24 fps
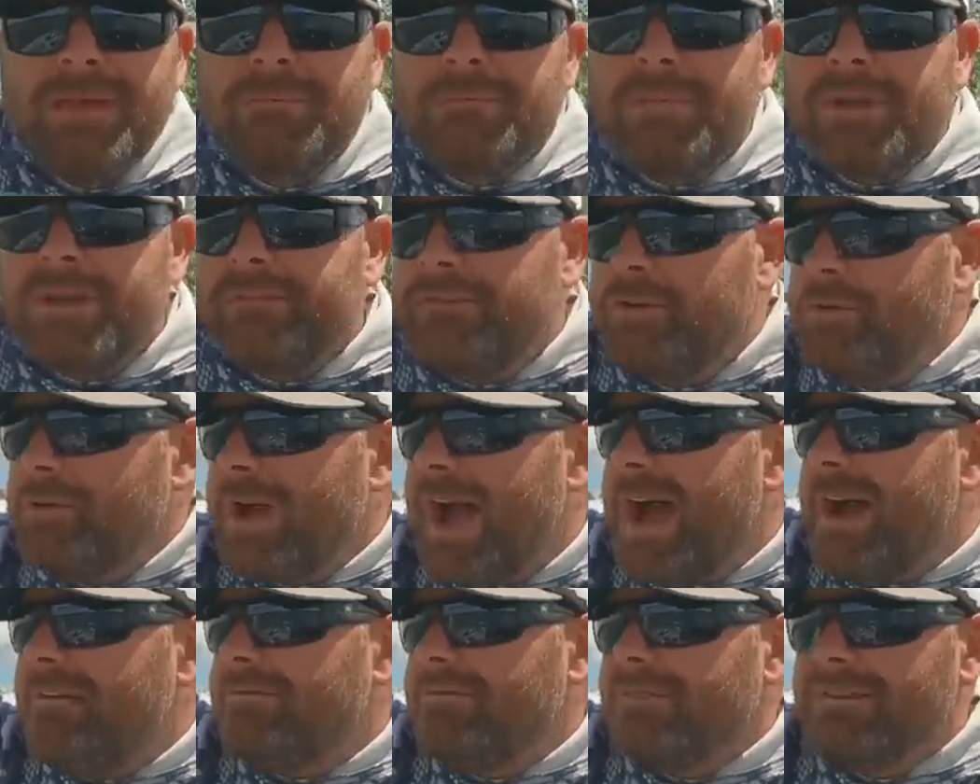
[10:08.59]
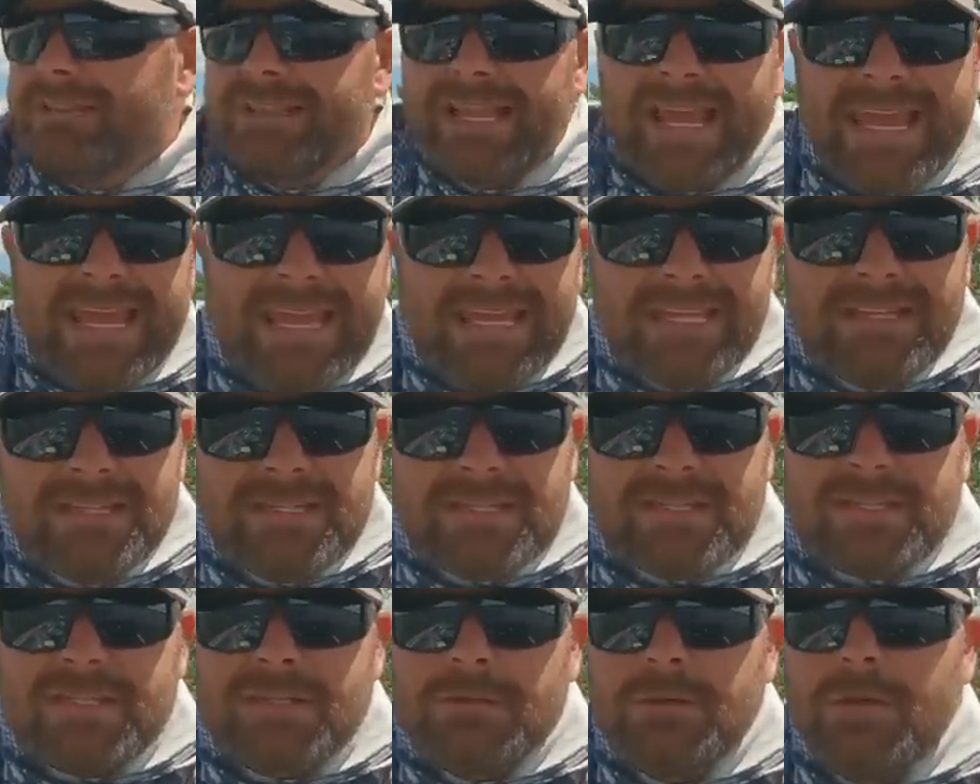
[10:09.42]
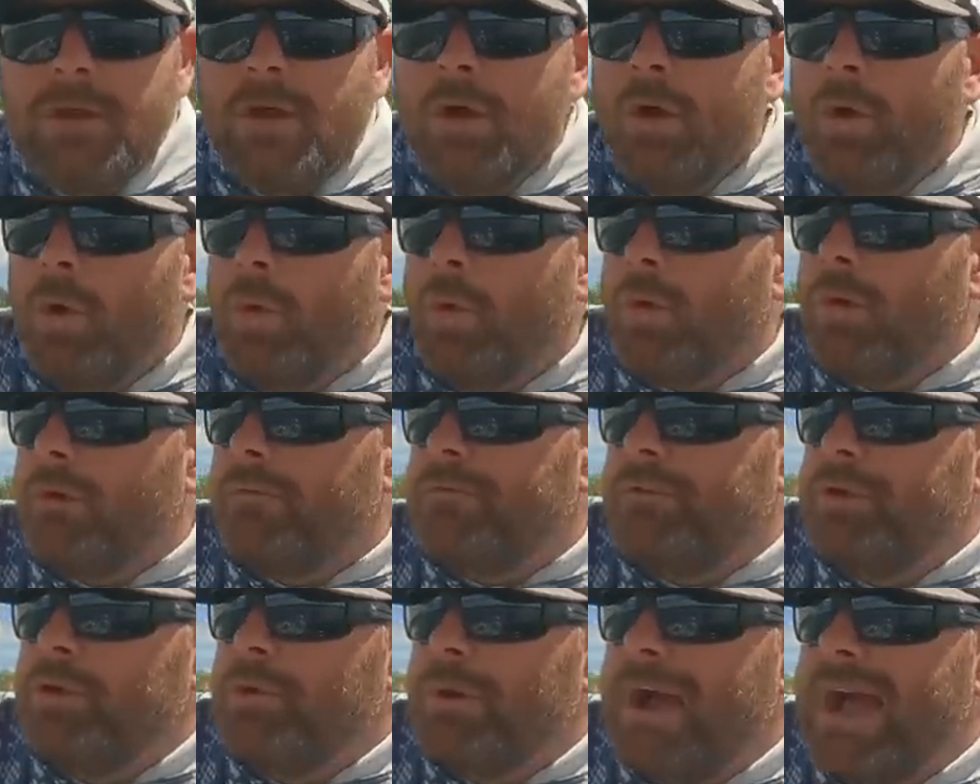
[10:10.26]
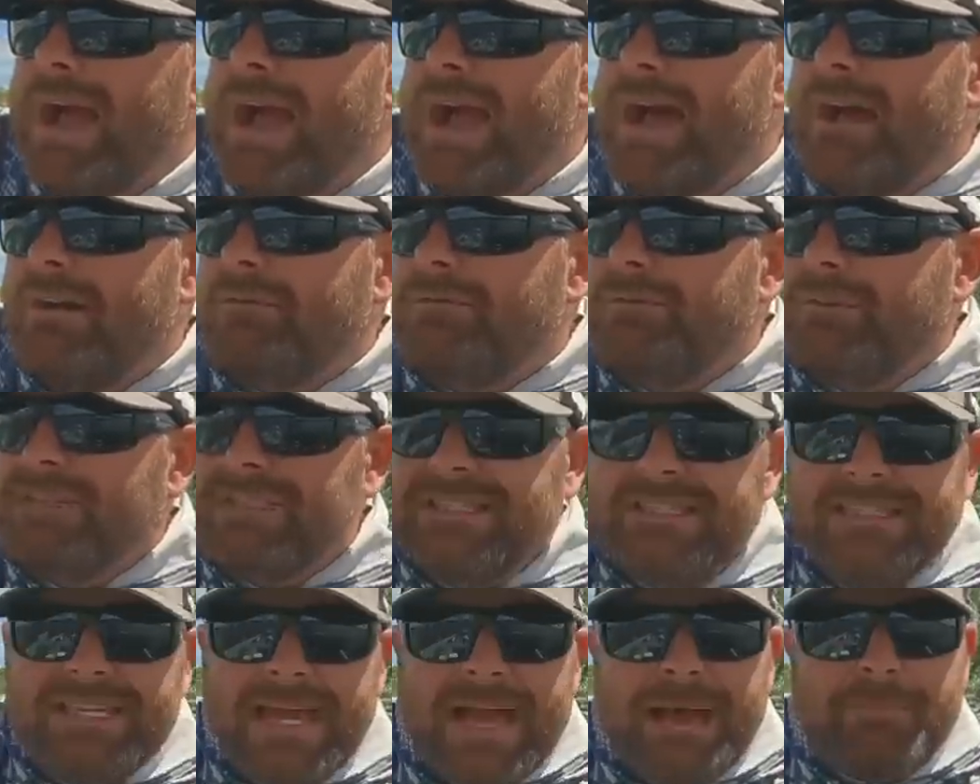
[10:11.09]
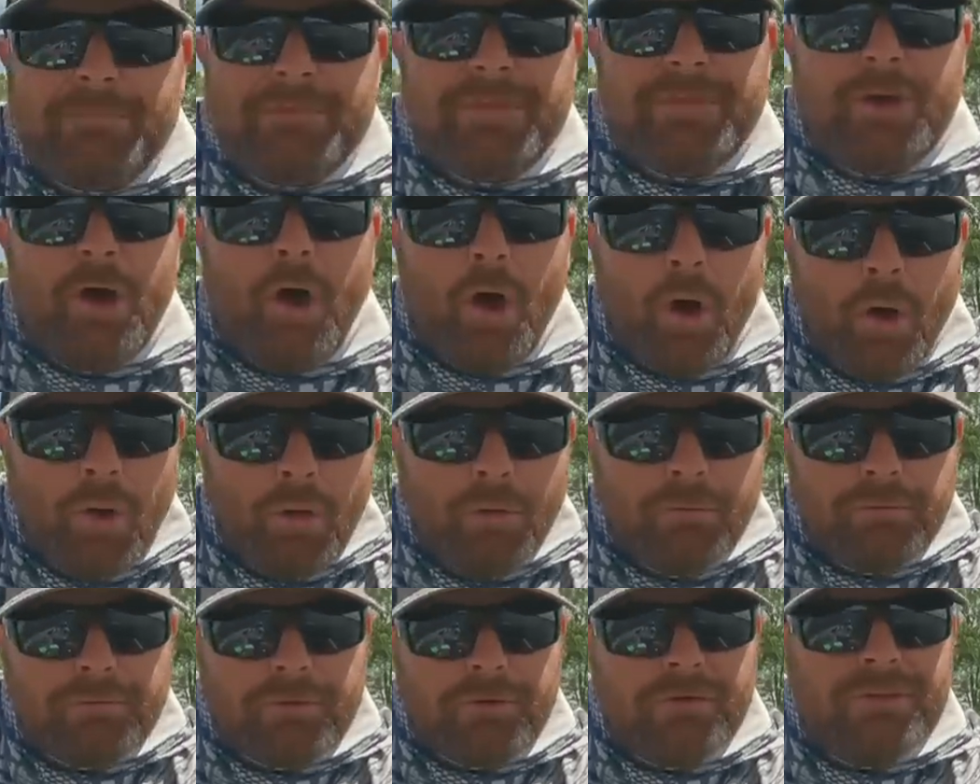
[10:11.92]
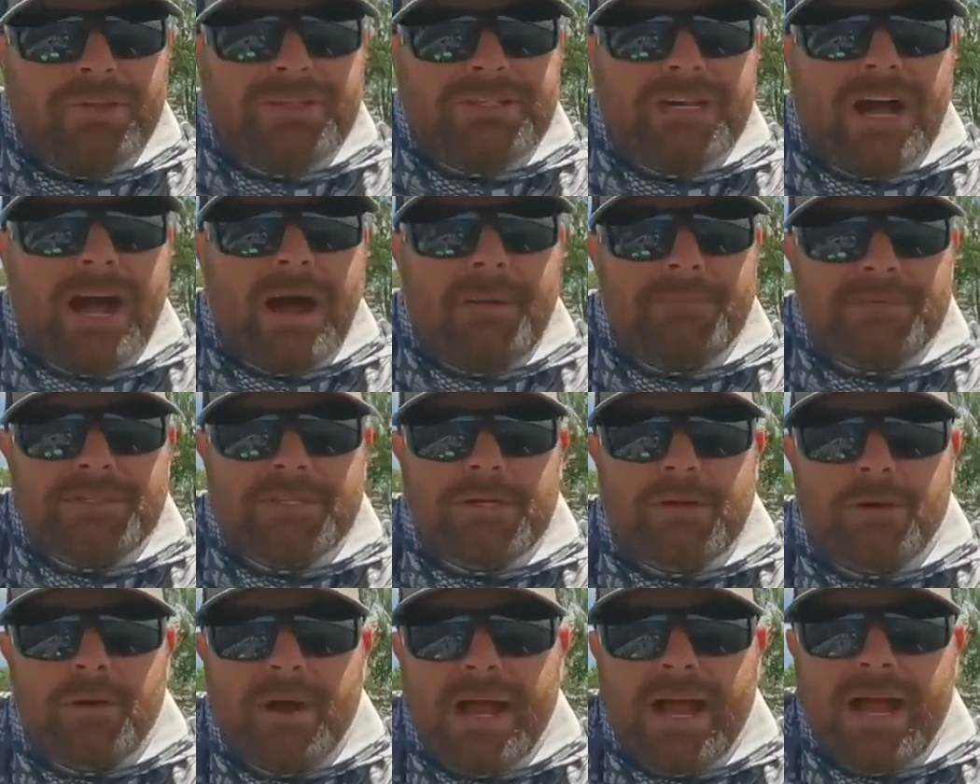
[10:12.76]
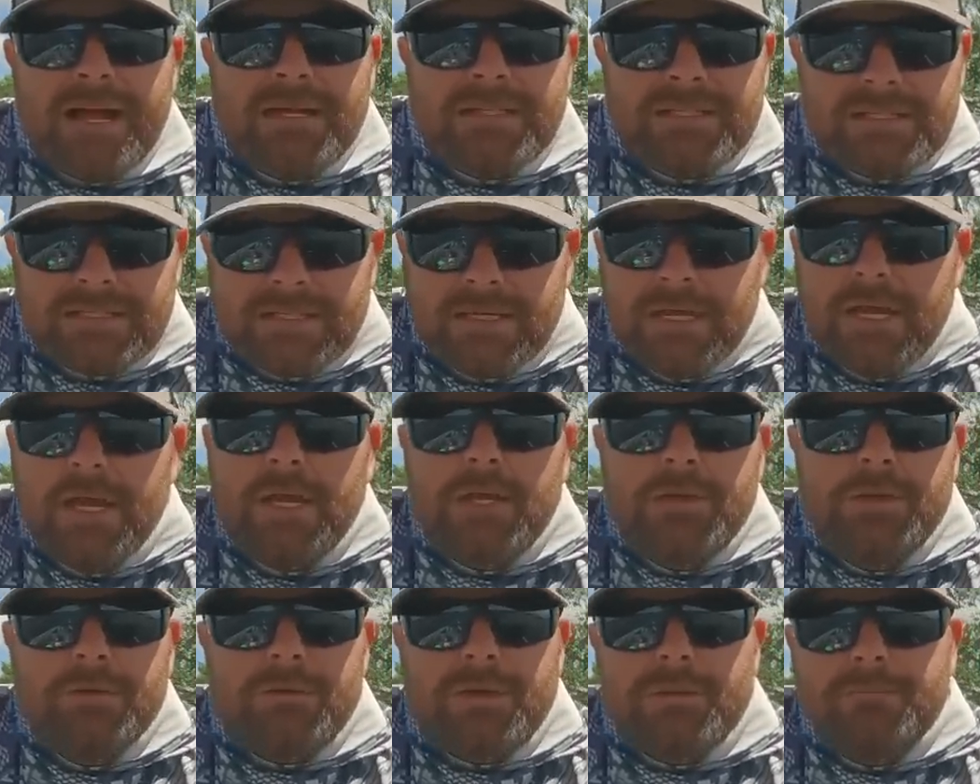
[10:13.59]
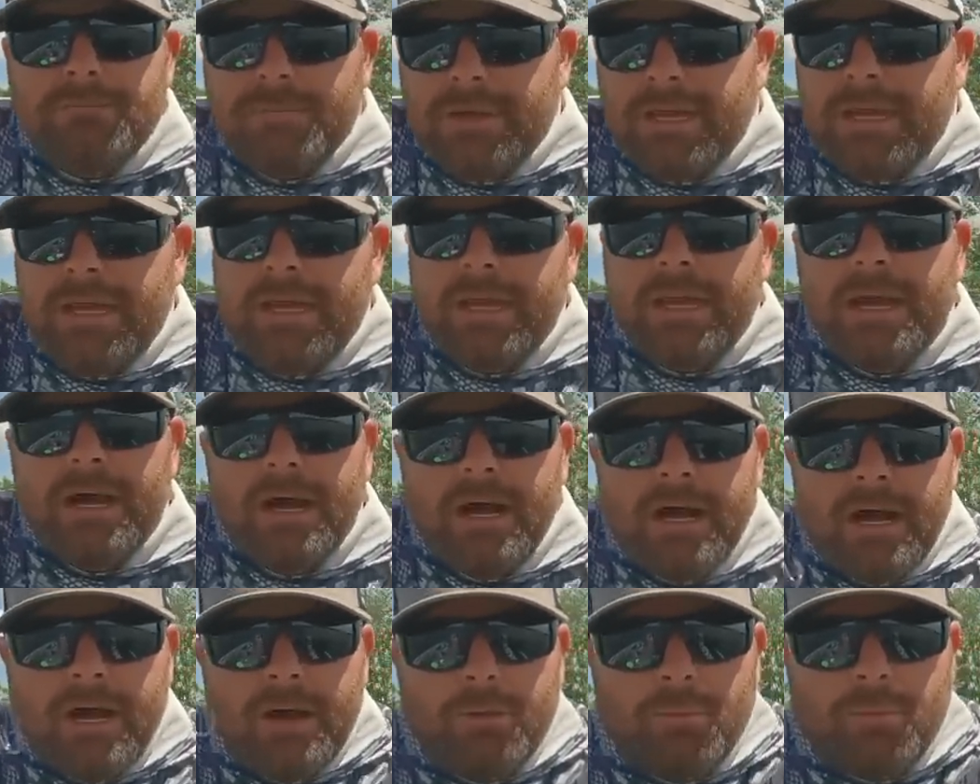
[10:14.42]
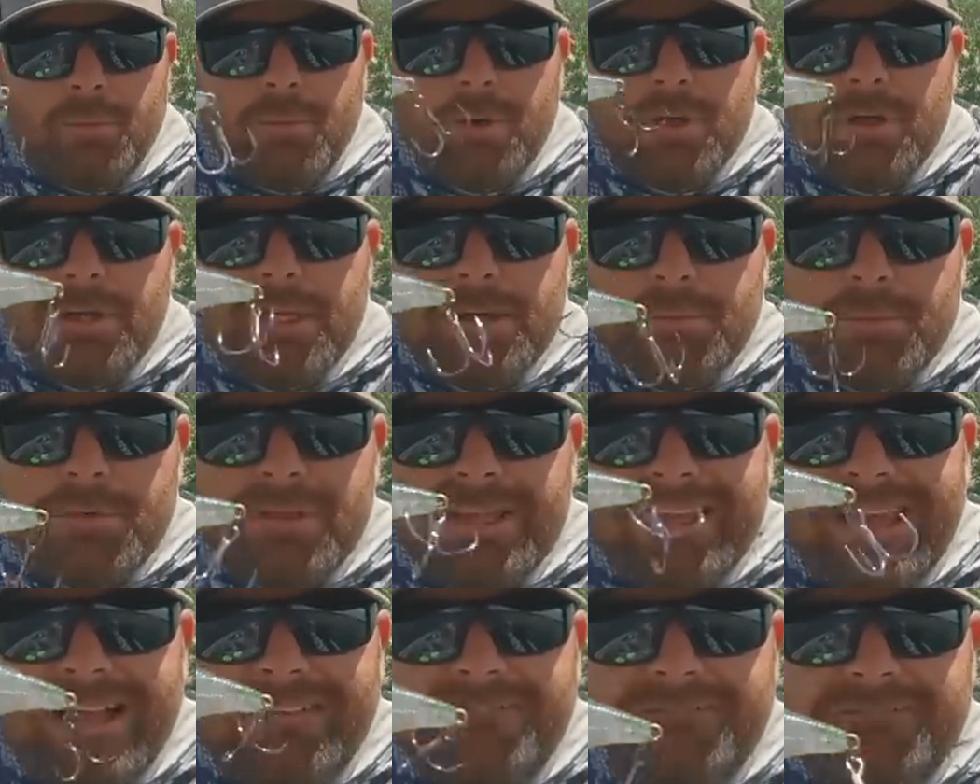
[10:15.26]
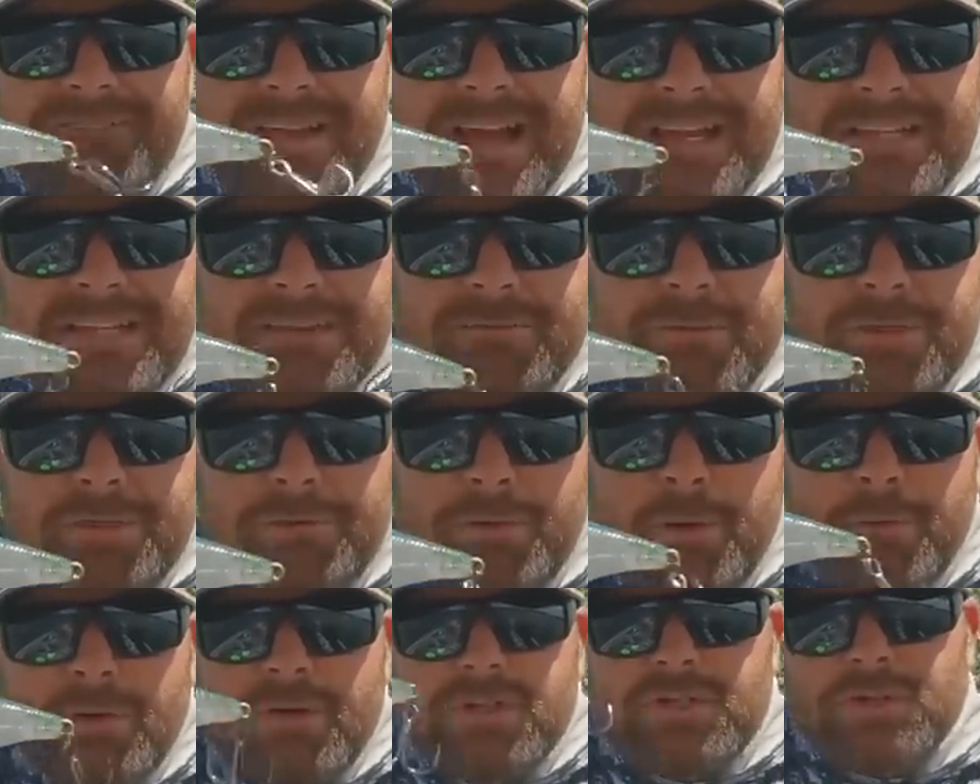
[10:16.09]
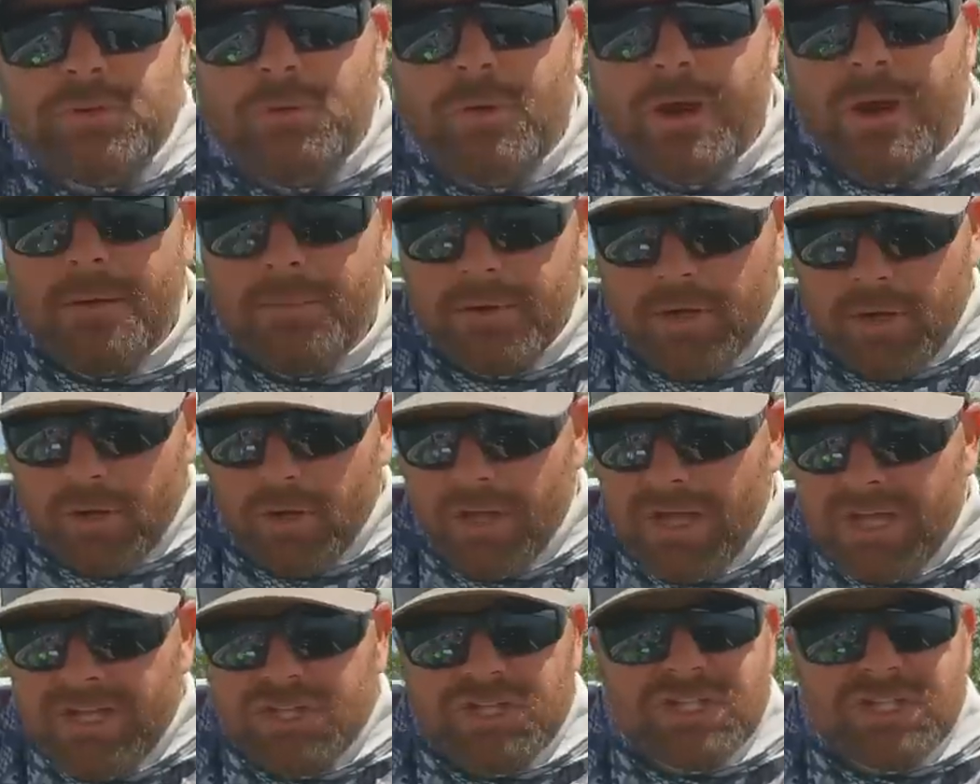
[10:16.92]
But if you have lanes, or if you have depth over the tops of the grass, you can be uh, really, really effective with throwing a square bill.